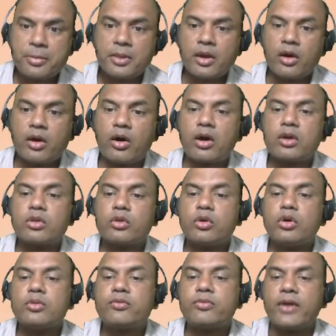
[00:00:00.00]
or
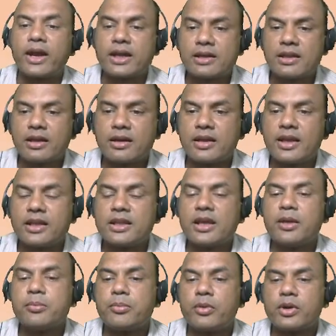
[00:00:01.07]
known factor in the
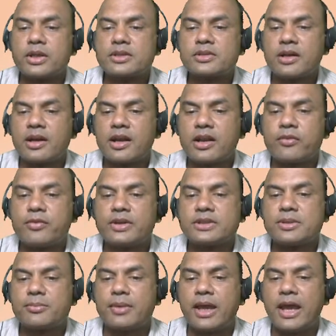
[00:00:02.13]
importer's country. If
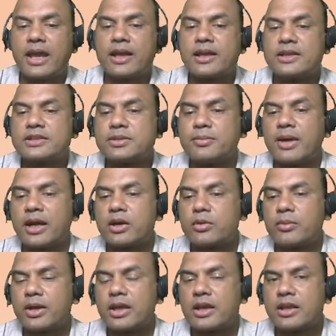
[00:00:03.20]
it's a bank, it's a
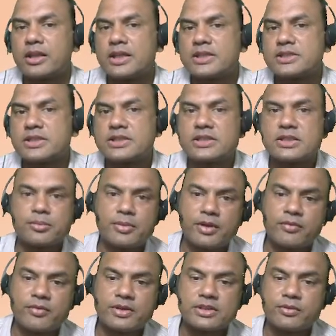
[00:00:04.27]
bank-to-bank relationship.
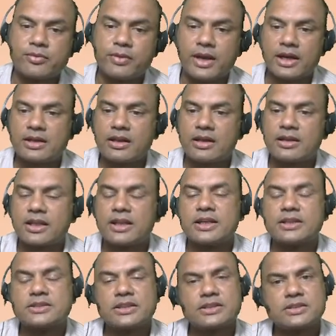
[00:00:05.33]
If it's a factor, then
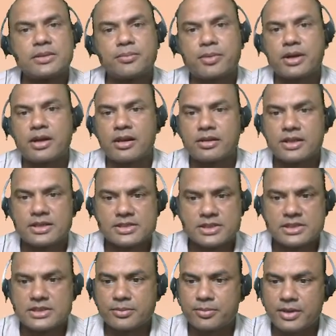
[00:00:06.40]
it's a separate
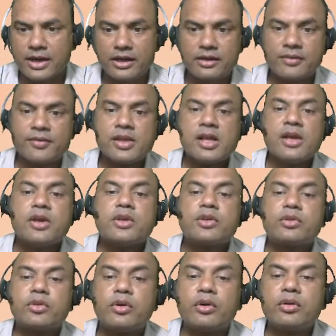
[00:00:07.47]
relationship, right?
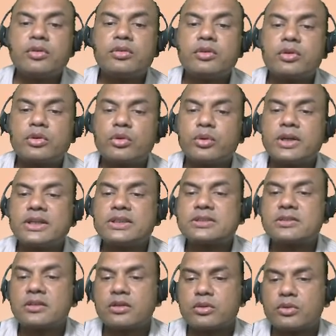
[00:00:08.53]
So
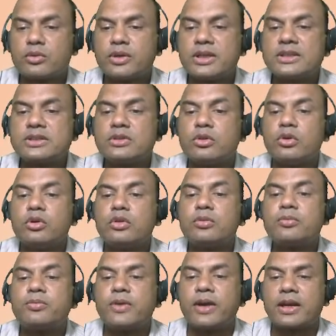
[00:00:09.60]
to his
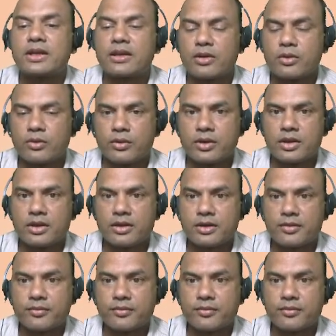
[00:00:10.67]
known factor over here.